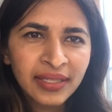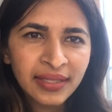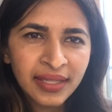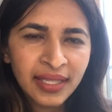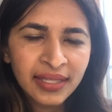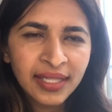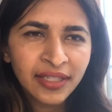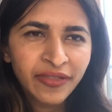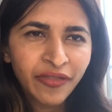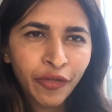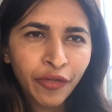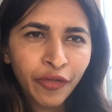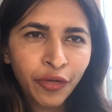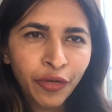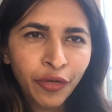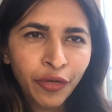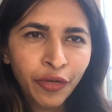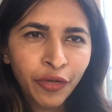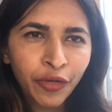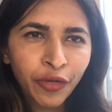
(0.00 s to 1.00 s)
This is
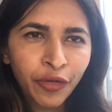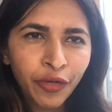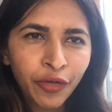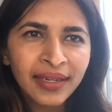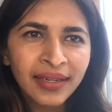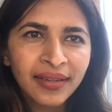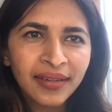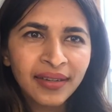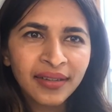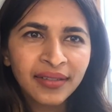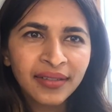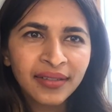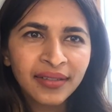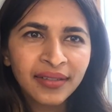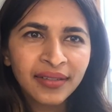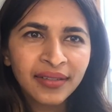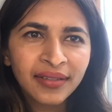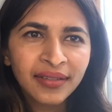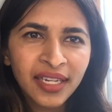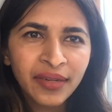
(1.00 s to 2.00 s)
4th week, and
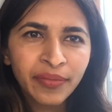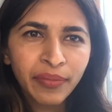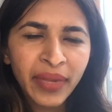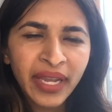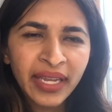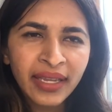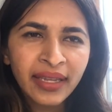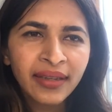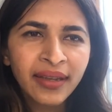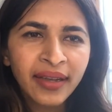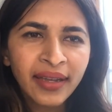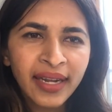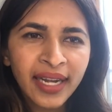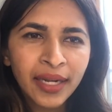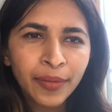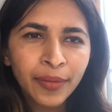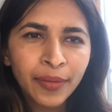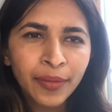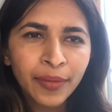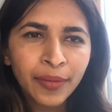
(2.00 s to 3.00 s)
they're making a great
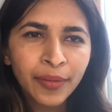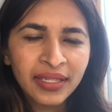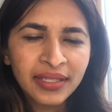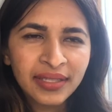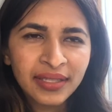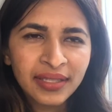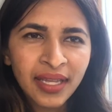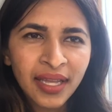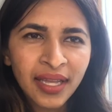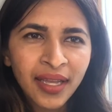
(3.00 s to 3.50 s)
progress.